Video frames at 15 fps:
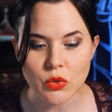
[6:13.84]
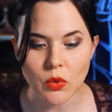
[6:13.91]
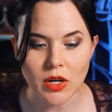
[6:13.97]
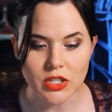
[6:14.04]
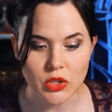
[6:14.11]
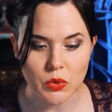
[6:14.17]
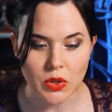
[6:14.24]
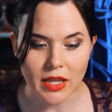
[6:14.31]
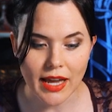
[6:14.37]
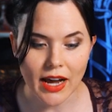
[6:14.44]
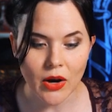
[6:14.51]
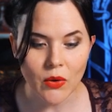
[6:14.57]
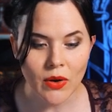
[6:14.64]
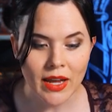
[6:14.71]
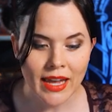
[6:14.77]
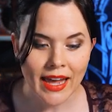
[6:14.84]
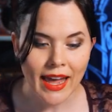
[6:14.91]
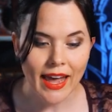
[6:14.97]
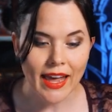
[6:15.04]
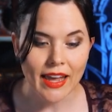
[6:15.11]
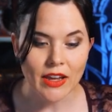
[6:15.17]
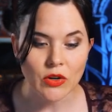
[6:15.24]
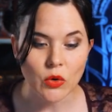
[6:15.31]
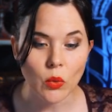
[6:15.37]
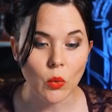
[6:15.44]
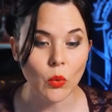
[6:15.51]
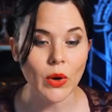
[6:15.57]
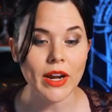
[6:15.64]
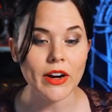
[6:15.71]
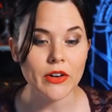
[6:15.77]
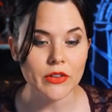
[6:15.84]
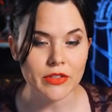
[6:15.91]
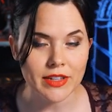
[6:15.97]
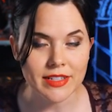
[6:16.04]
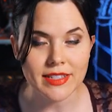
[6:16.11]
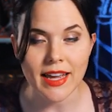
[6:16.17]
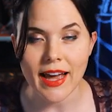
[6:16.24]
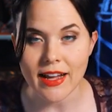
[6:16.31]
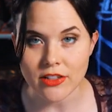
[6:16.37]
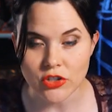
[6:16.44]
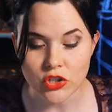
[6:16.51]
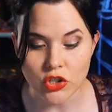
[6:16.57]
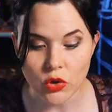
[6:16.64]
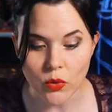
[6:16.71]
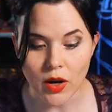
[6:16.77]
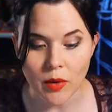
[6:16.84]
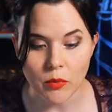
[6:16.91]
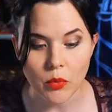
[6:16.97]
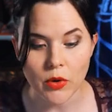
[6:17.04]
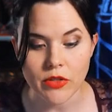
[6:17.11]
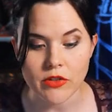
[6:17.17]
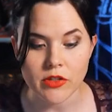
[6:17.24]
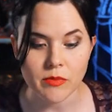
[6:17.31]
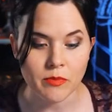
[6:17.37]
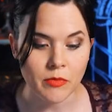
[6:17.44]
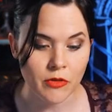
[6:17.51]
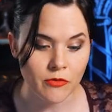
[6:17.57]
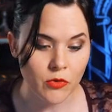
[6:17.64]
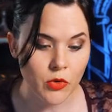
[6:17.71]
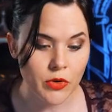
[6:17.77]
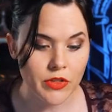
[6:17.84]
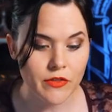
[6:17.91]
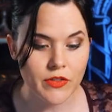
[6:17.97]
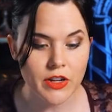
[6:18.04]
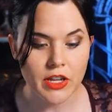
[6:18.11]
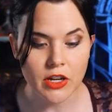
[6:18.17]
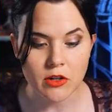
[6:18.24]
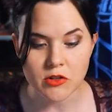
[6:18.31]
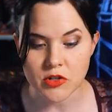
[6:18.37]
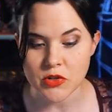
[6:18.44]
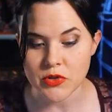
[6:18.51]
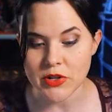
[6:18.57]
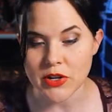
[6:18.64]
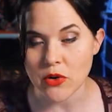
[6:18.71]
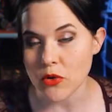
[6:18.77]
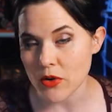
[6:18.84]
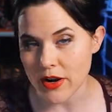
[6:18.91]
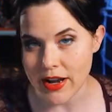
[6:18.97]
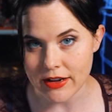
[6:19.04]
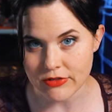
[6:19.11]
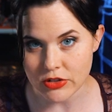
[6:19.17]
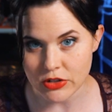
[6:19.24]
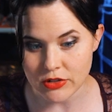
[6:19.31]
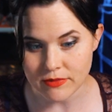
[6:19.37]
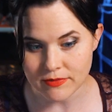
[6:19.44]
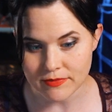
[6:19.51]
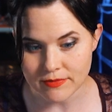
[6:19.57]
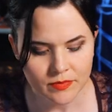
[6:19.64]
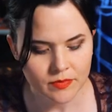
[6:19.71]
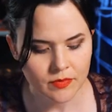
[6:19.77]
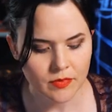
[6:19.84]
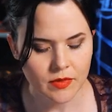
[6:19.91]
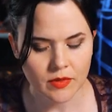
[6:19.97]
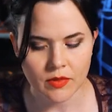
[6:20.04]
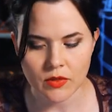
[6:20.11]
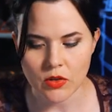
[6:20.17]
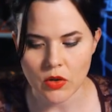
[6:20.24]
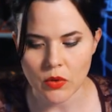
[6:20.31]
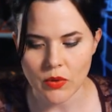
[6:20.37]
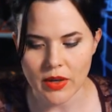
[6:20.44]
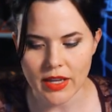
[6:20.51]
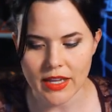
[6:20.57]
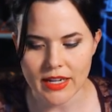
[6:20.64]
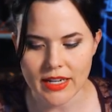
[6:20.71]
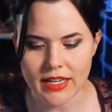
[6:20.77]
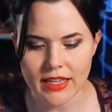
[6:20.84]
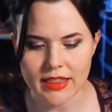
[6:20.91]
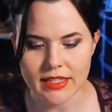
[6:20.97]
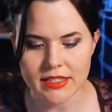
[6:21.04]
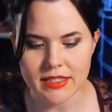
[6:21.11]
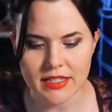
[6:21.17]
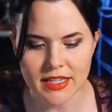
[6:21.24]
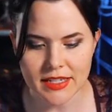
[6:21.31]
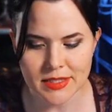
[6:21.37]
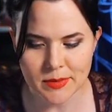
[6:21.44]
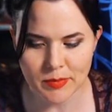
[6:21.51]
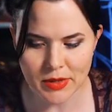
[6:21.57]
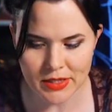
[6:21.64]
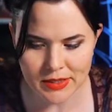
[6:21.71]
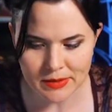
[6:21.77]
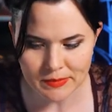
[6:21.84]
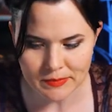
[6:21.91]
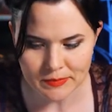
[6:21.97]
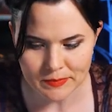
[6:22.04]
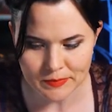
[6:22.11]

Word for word: you want to allow and where these ads show up, whether before the video, during, or after. Go ahead and hit this next button.